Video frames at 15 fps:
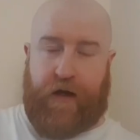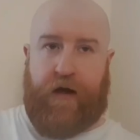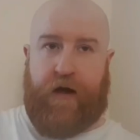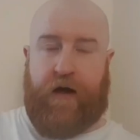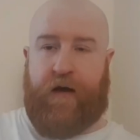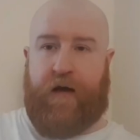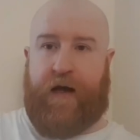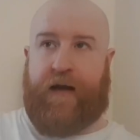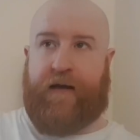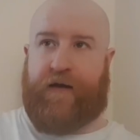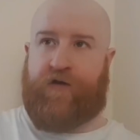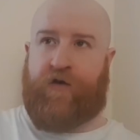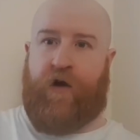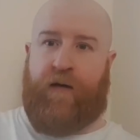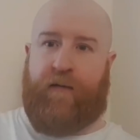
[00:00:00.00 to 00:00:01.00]
and
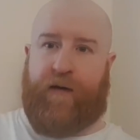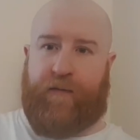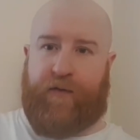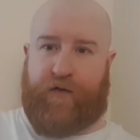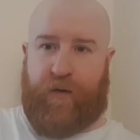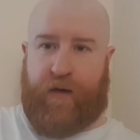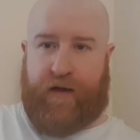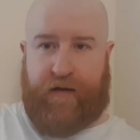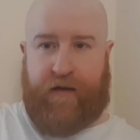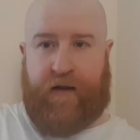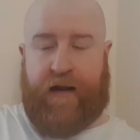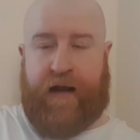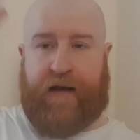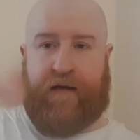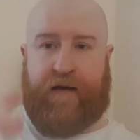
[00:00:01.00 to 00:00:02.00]
it's normally between the
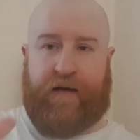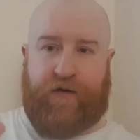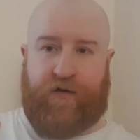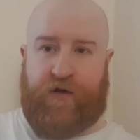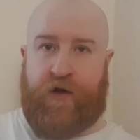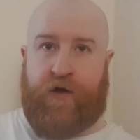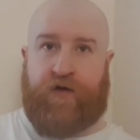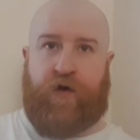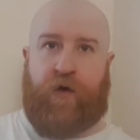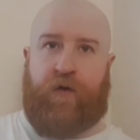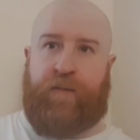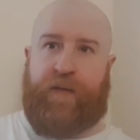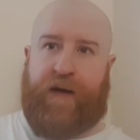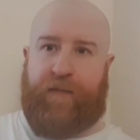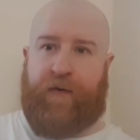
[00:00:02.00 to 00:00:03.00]
landings so
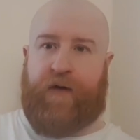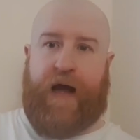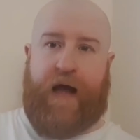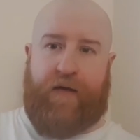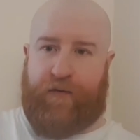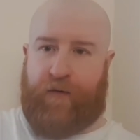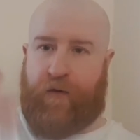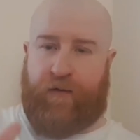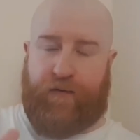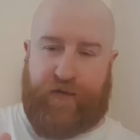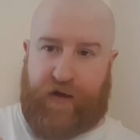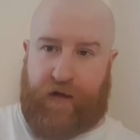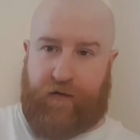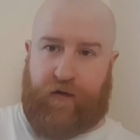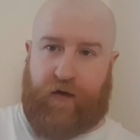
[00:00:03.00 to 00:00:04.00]
that people can't throw
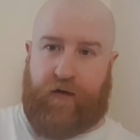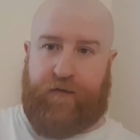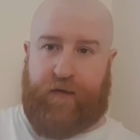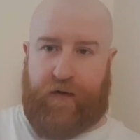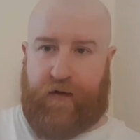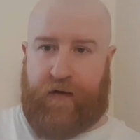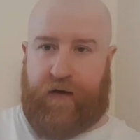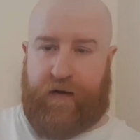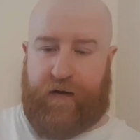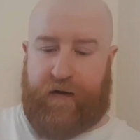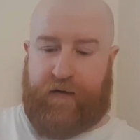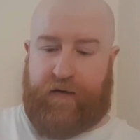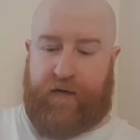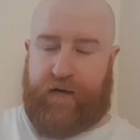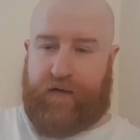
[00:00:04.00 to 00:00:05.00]
themselves off
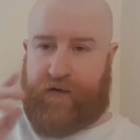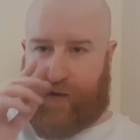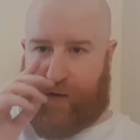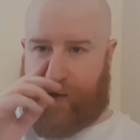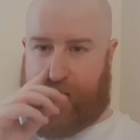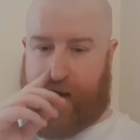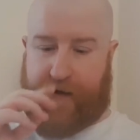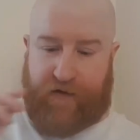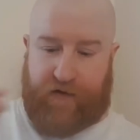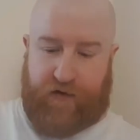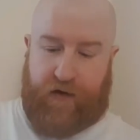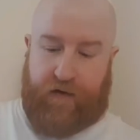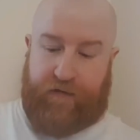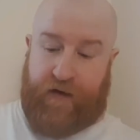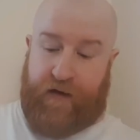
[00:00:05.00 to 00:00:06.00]
and suicide and
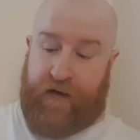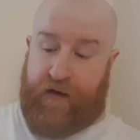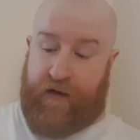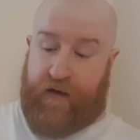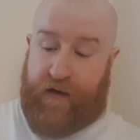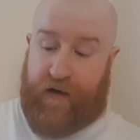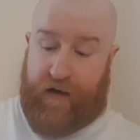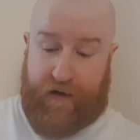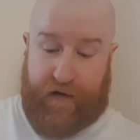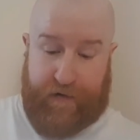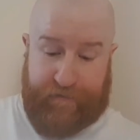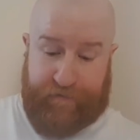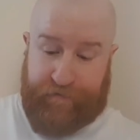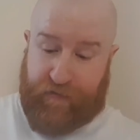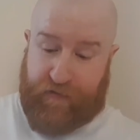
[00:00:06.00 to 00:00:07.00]
stuff.
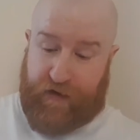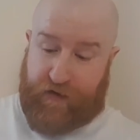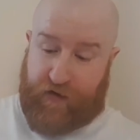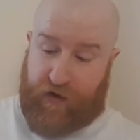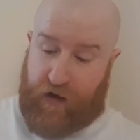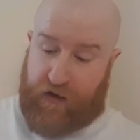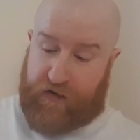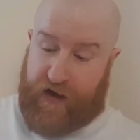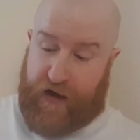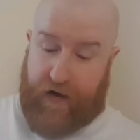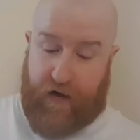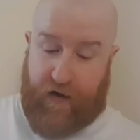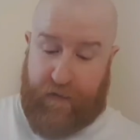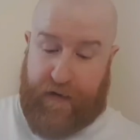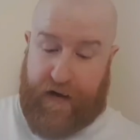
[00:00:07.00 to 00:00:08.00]
The source said
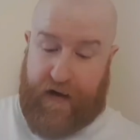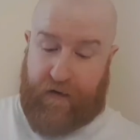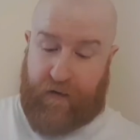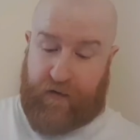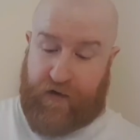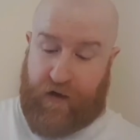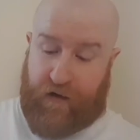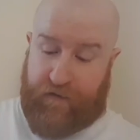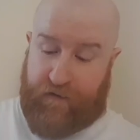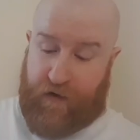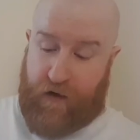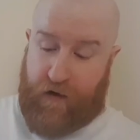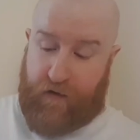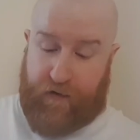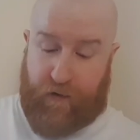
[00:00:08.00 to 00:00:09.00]
her partner was not
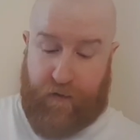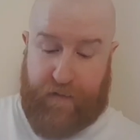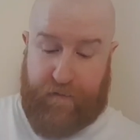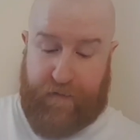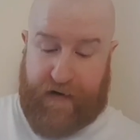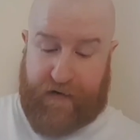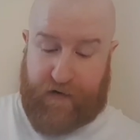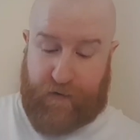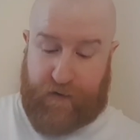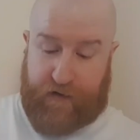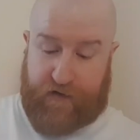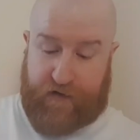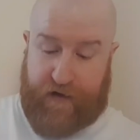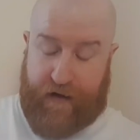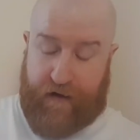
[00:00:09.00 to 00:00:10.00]
involved and went back to
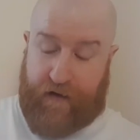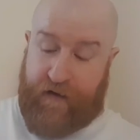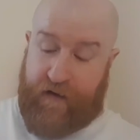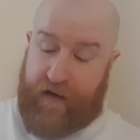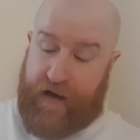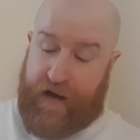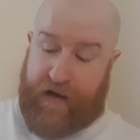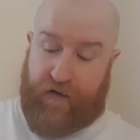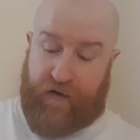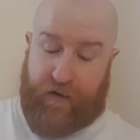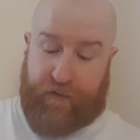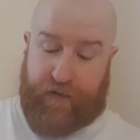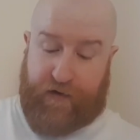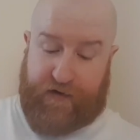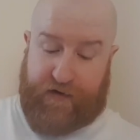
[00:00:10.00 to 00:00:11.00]
his cell. Another
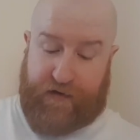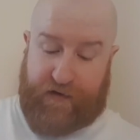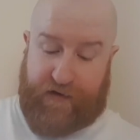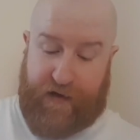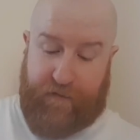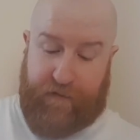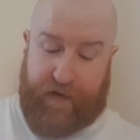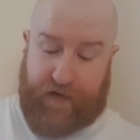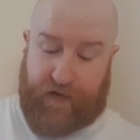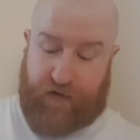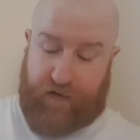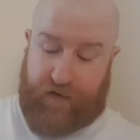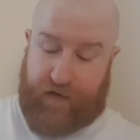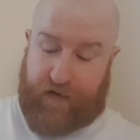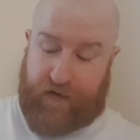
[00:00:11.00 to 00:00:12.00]
prisoner sent a
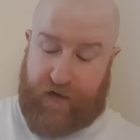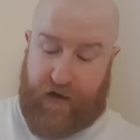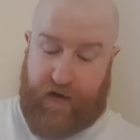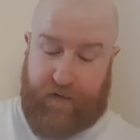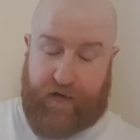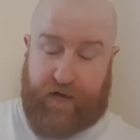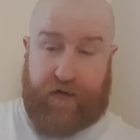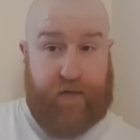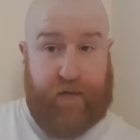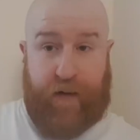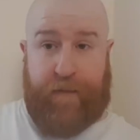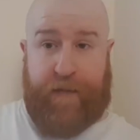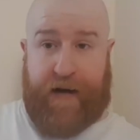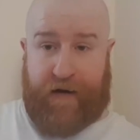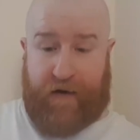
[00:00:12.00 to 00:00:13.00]
picture of the disturbance from a
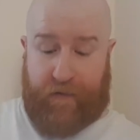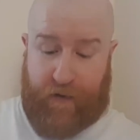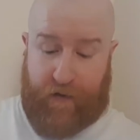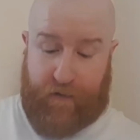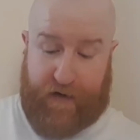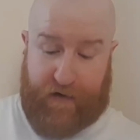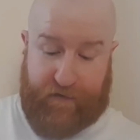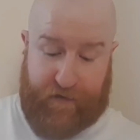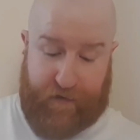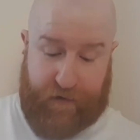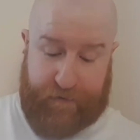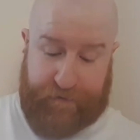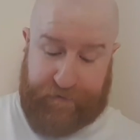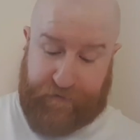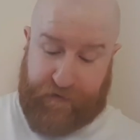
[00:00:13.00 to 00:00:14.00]
banned mobile
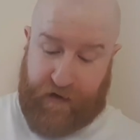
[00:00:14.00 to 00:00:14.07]
phone.